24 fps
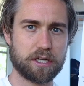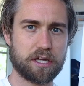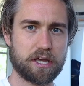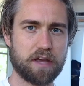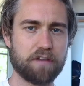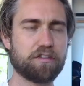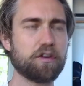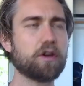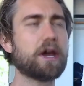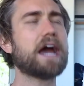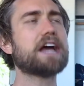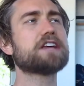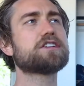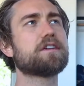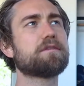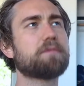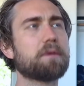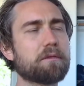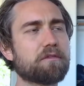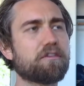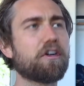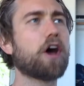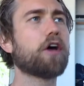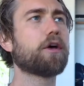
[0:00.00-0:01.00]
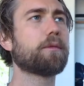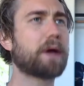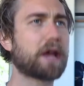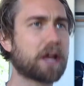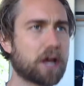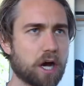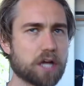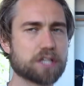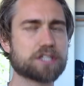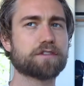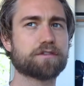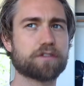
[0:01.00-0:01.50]
If you guys have been following my
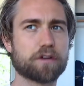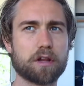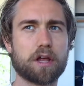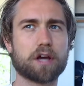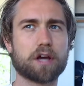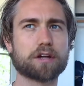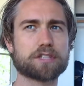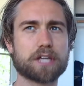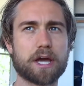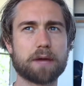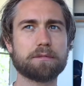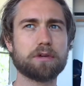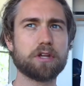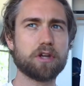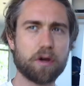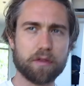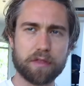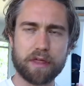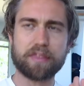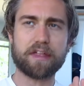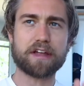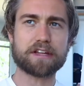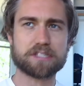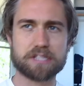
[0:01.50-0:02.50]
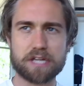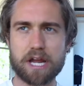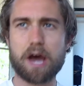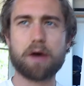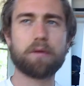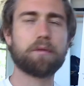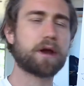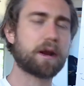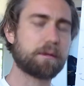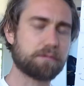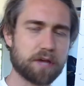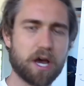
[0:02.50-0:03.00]
content for a long time, you know that that's not
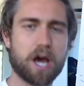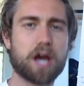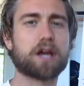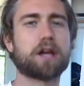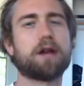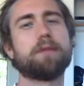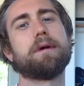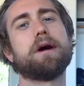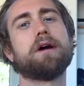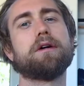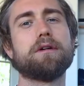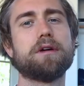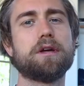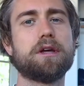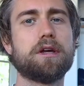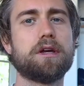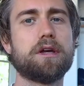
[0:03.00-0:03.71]
what I'm talking about.